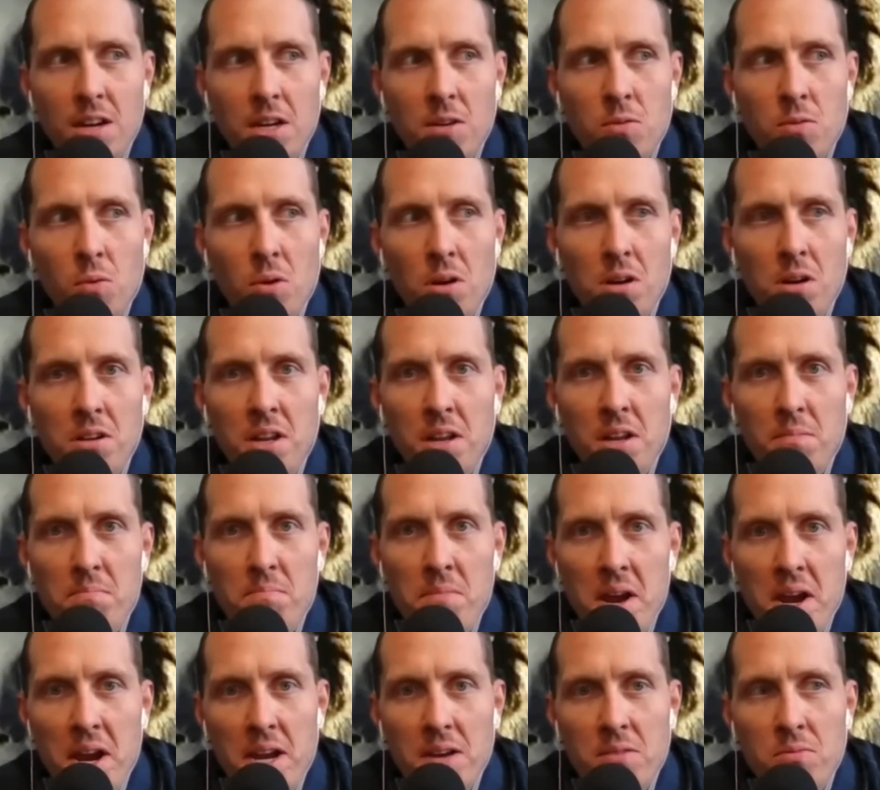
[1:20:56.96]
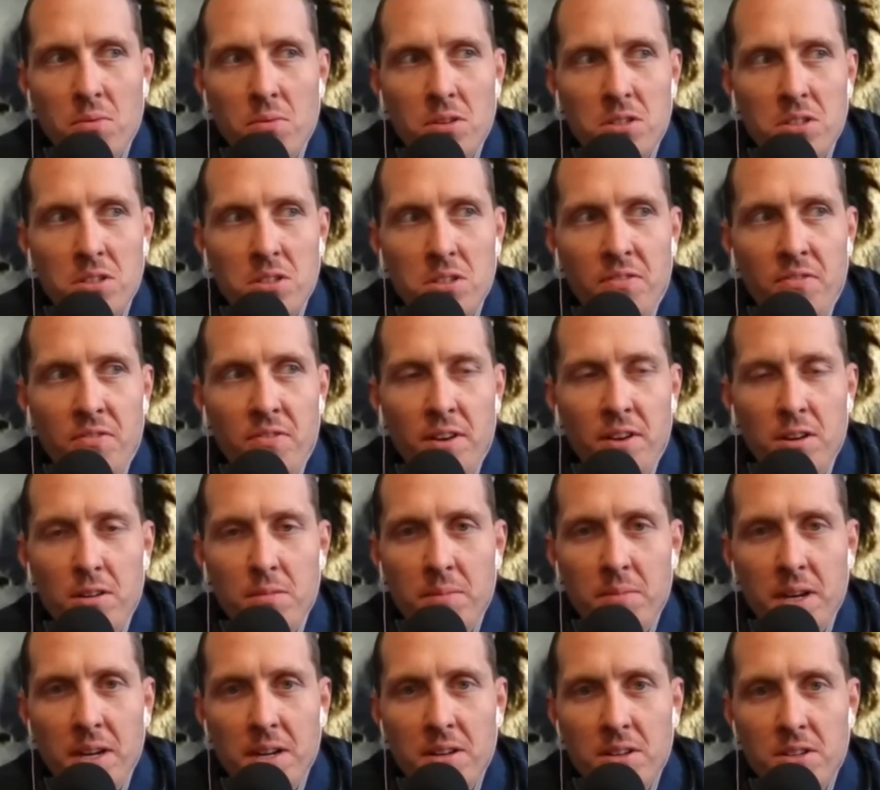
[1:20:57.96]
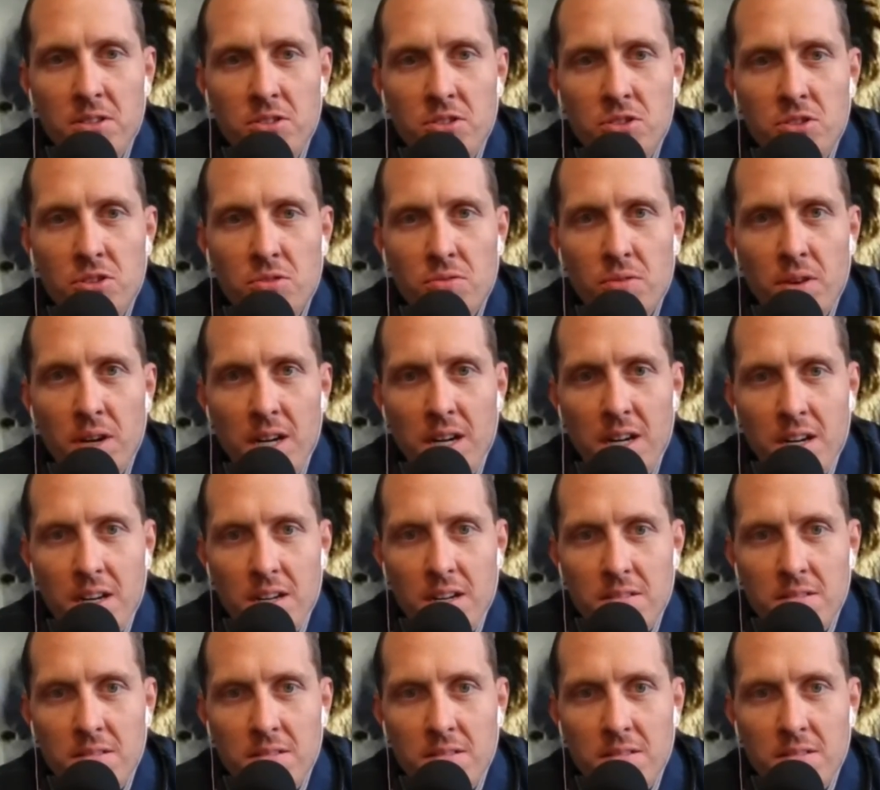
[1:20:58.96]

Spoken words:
while the man was filming the screen.